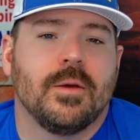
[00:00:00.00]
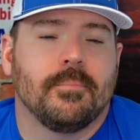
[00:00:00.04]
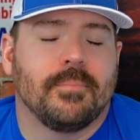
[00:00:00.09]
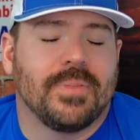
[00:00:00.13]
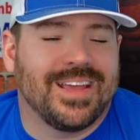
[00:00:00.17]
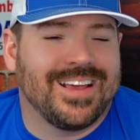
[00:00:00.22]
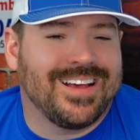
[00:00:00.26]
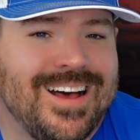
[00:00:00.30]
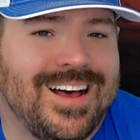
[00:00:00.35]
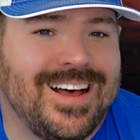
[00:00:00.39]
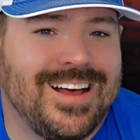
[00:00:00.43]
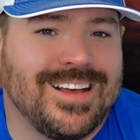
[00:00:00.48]

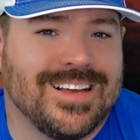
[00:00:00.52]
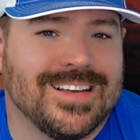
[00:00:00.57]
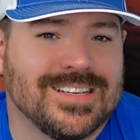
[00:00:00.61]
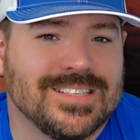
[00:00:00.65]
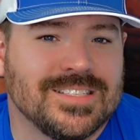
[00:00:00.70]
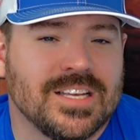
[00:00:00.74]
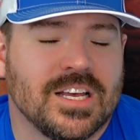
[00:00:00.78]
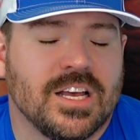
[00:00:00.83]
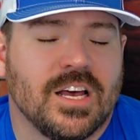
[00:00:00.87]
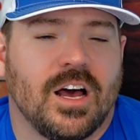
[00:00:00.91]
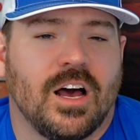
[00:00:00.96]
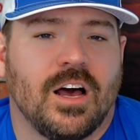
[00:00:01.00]

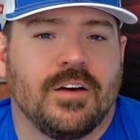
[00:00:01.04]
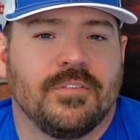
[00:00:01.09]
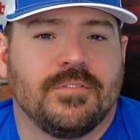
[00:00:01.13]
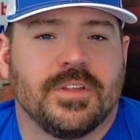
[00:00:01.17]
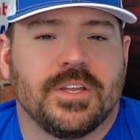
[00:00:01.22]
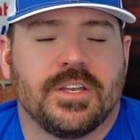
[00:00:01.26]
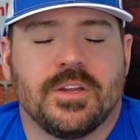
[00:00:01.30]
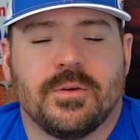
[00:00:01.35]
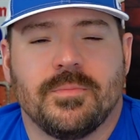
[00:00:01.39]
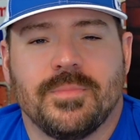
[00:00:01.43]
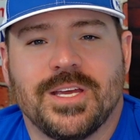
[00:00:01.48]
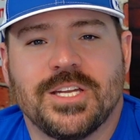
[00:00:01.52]
because of the
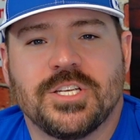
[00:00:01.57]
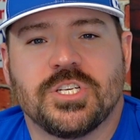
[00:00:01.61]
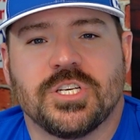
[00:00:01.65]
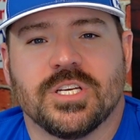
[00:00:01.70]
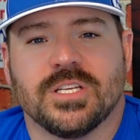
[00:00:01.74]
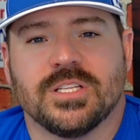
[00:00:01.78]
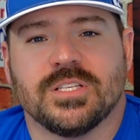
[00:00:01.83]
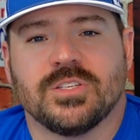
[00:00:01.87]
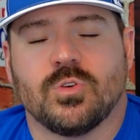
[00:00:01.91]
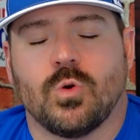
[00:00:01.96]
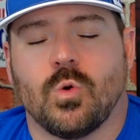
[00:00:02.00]
dimensions